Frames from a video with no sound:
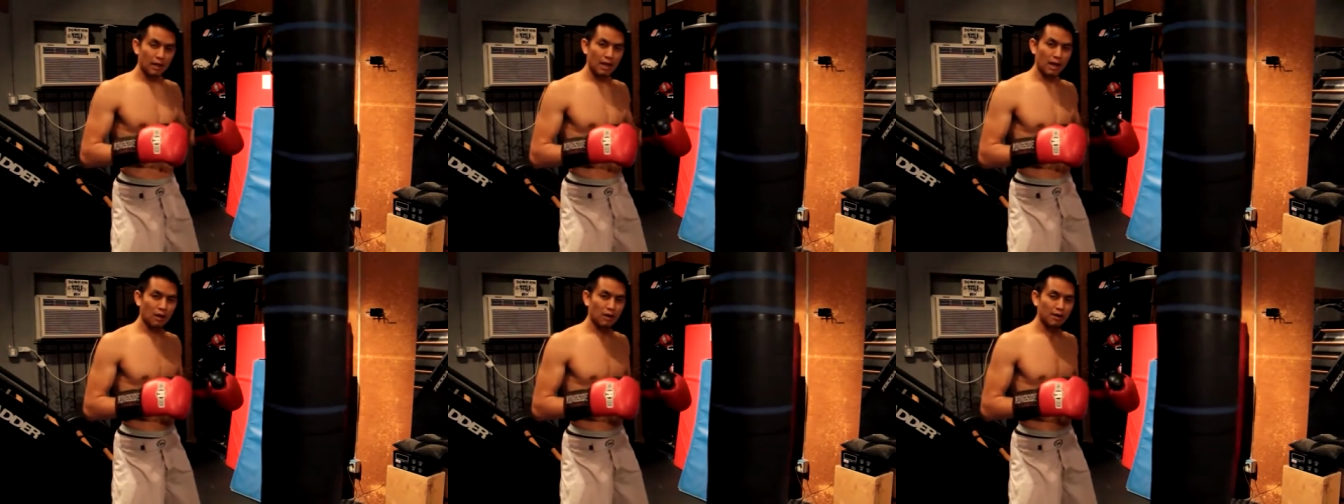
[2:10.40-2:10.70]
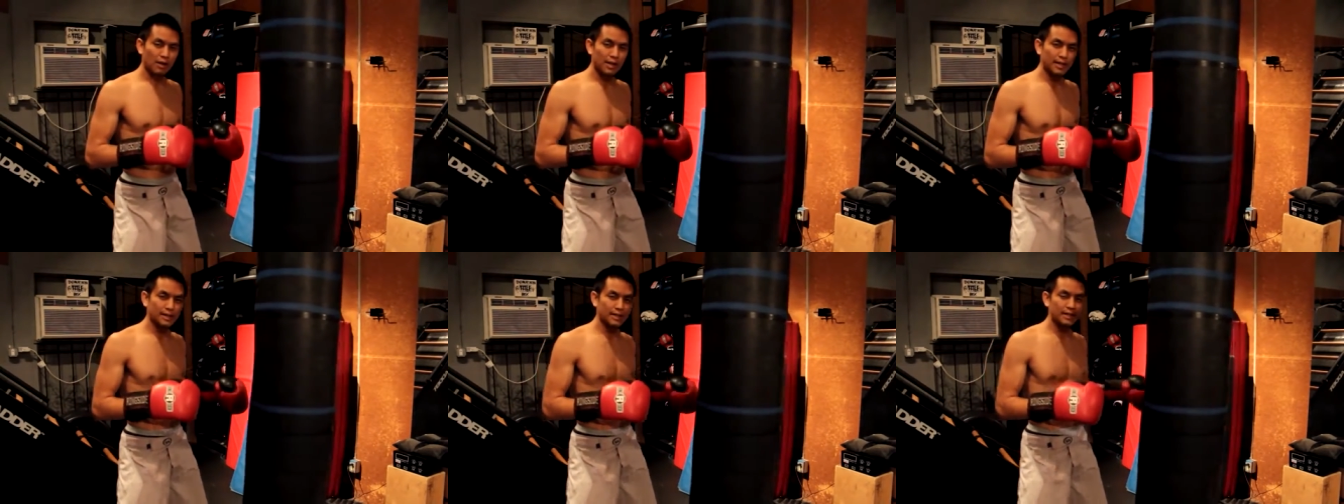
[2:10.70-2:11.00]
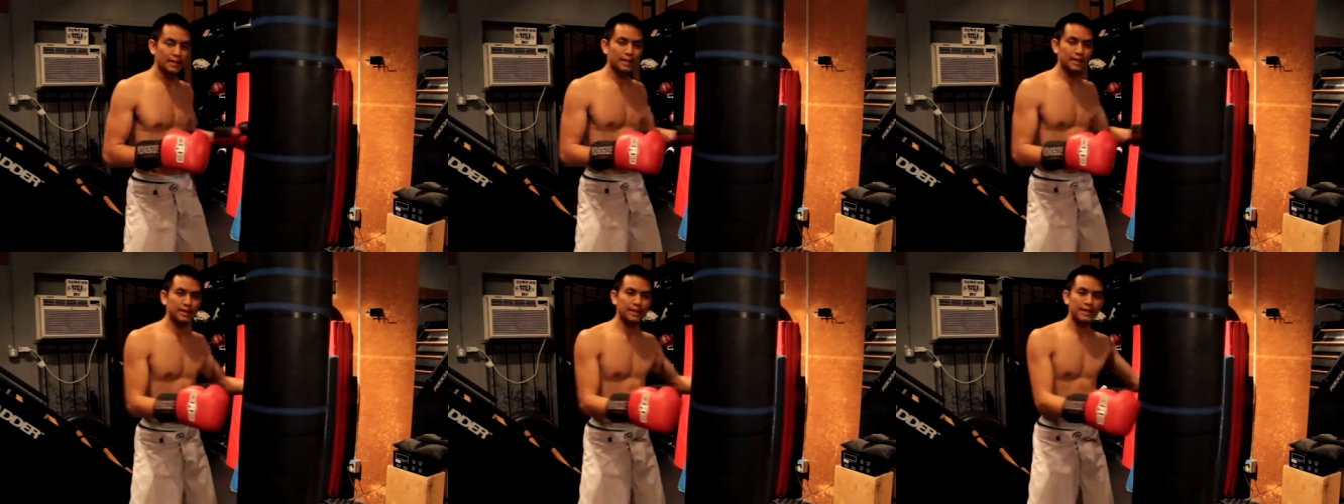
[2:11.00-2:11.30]
Now
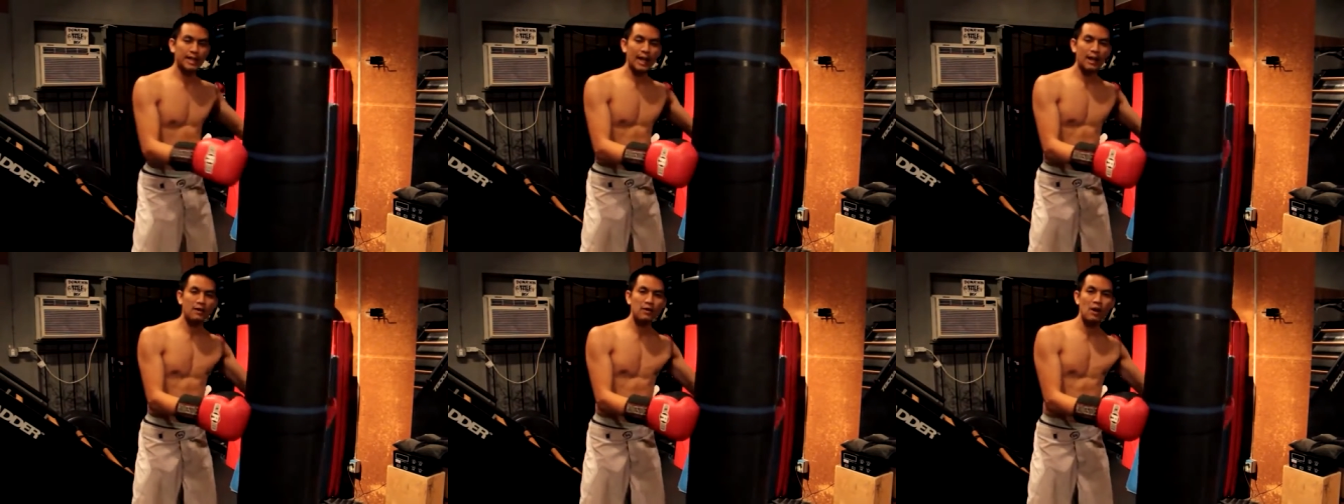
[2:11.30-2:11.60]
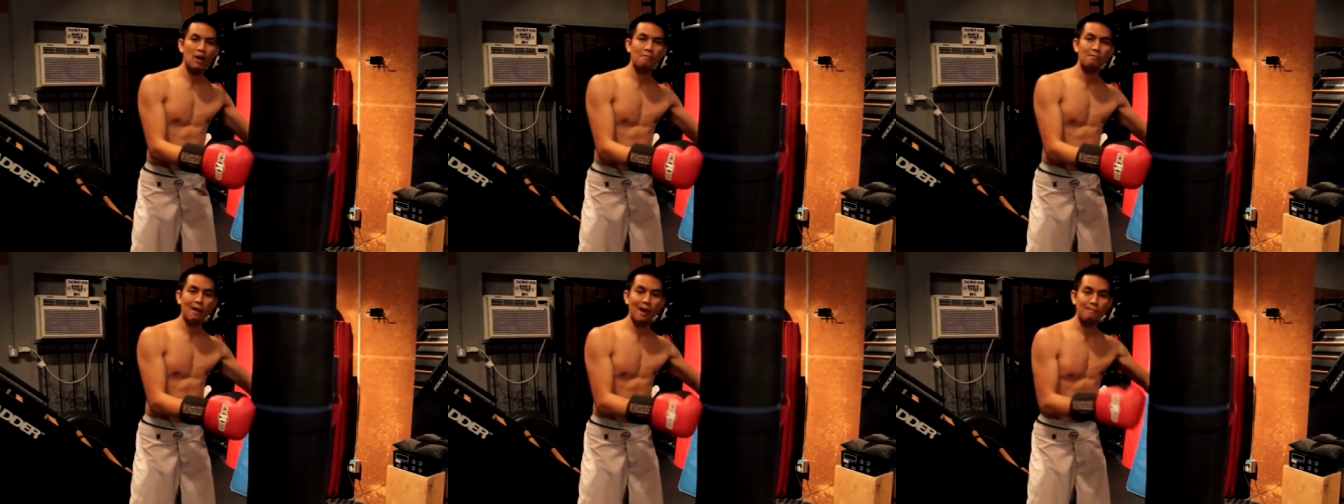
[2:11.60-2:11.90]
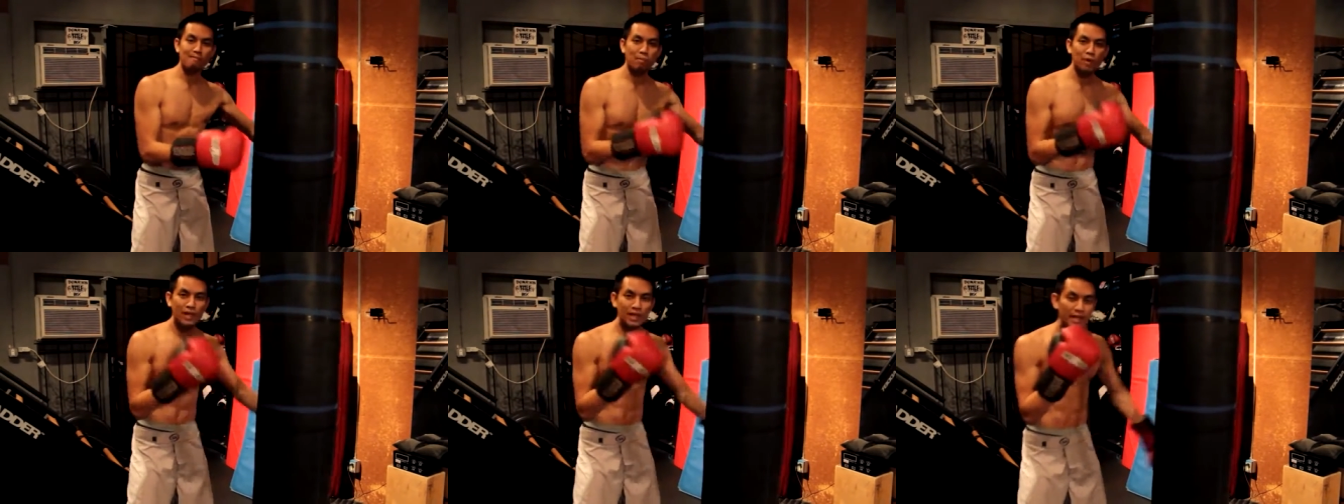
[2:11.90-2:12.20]
listen to the sound of
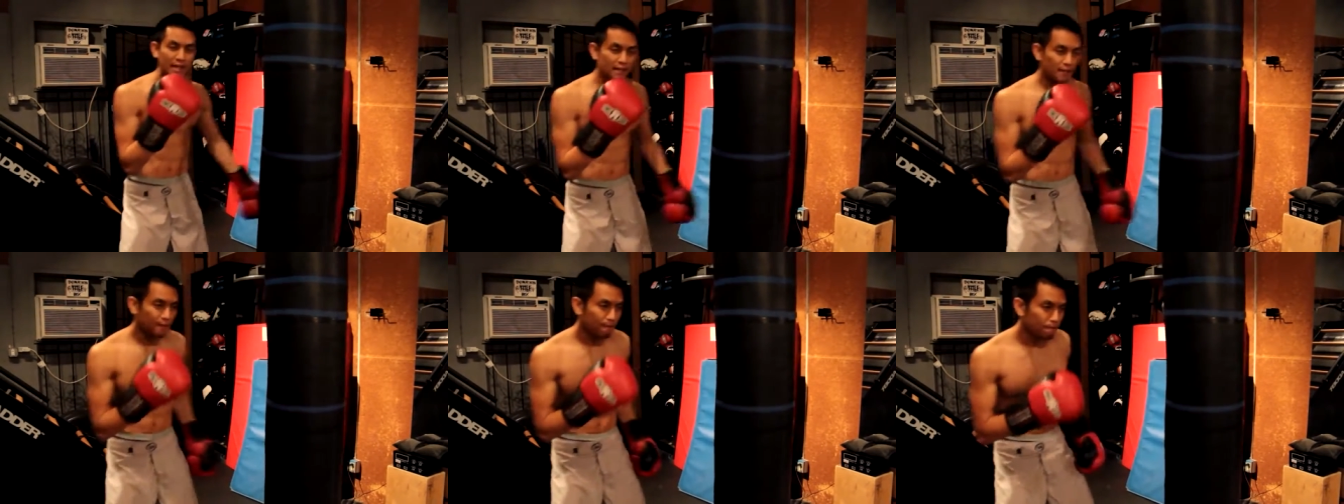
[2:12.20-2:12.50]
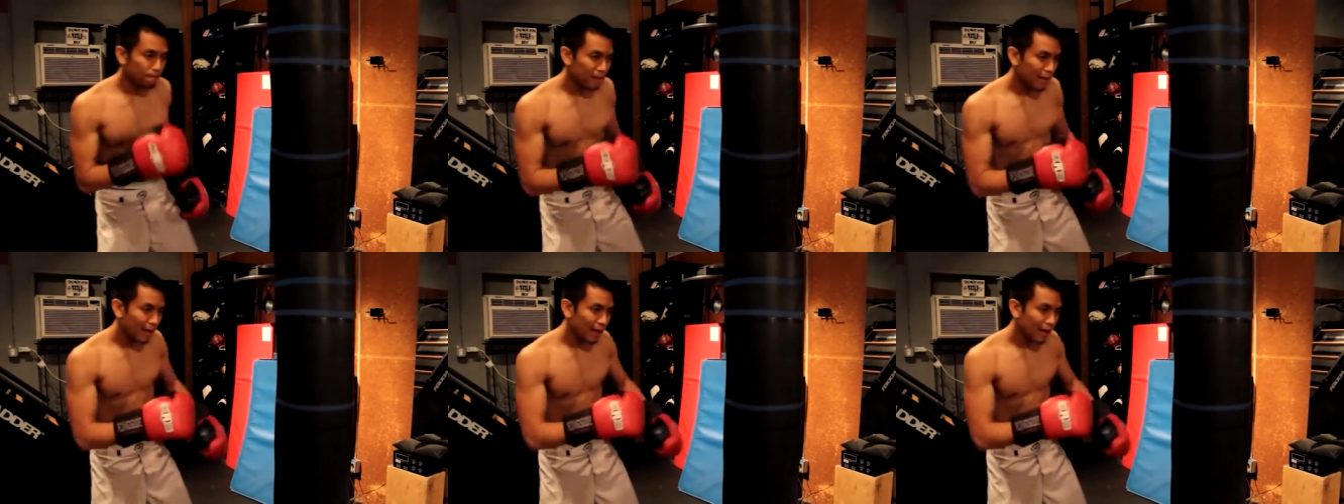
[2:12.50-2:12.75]
my breathing.